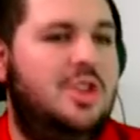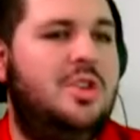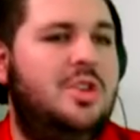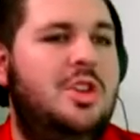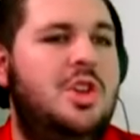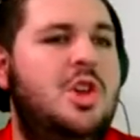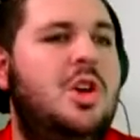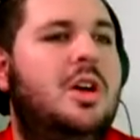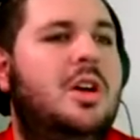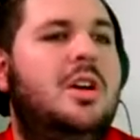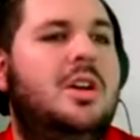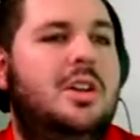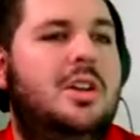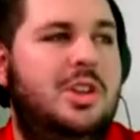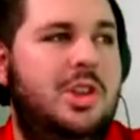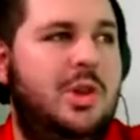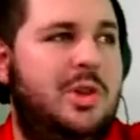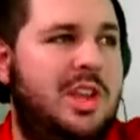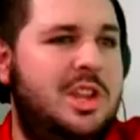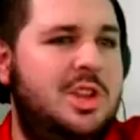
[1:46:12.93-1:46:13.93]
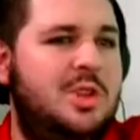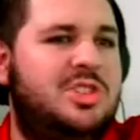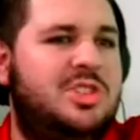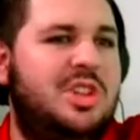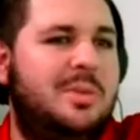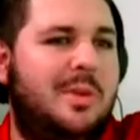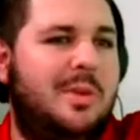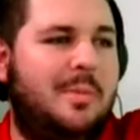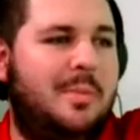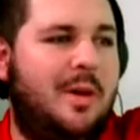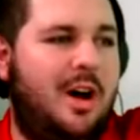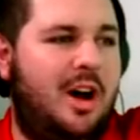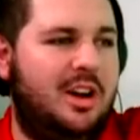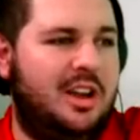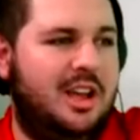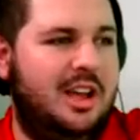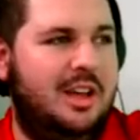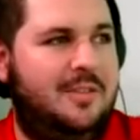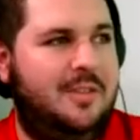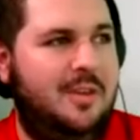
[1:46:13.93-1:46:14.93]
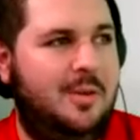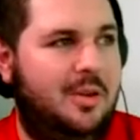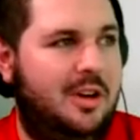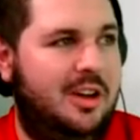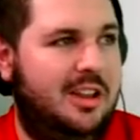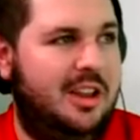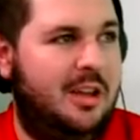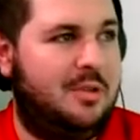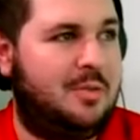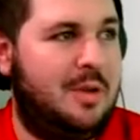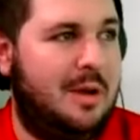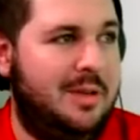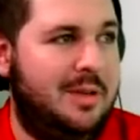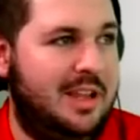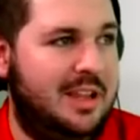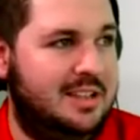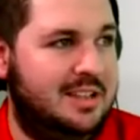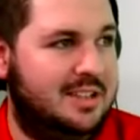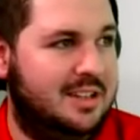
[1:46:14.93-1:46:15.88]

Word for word: if we get to a, you stack, can use the Merbonga if you want. That's probably easier.